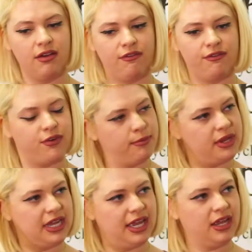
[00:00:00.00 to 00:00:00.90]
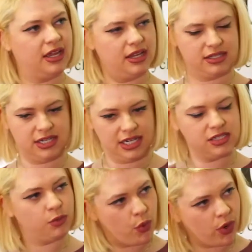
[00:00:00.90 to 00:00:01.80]
for me to get to
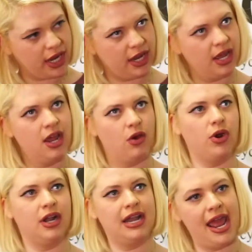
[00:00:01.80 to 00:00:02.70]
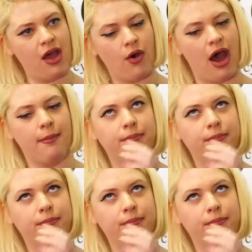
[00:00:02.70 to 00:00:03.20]
this point where now